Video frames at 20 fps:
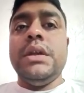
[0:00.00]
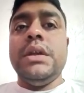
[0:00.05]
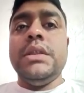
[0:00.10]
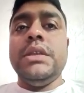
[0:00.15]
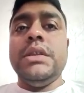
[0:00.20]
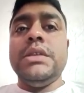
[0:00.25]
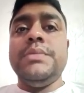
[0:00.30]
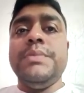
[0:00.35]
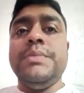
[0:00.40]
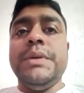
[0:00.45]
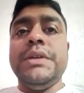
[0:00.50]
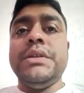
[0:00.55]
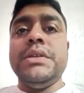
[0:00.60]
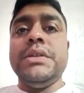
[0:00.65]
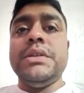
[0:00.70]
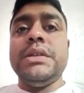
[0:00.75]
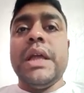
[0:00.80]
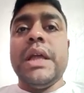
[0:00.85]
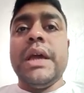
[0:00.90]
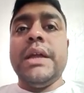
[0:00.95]
In these
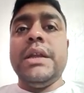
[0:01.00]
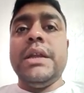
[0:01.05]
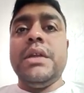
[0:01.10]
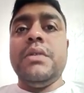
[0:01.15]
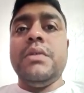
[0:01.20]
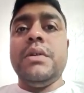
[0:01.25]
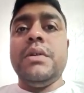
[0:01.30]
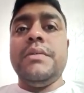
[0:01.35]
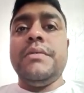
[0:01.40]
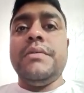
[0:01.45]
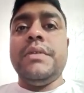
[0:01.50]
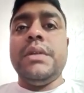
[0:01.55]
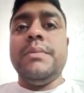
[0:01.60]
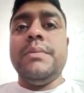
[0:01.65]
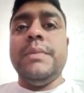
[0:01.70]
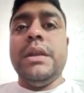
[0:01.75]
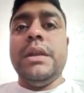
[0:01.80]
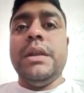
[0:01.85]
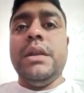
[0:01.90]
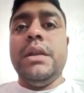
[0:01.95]
patients, lying down after
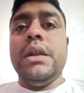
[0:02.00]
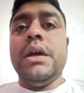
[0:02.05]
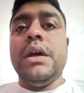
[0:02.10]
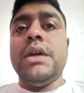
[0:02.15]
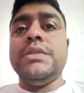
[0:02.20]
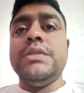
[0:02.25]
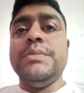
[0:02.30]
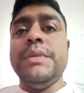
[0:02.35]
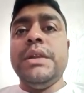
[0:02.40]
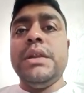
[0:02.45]
a large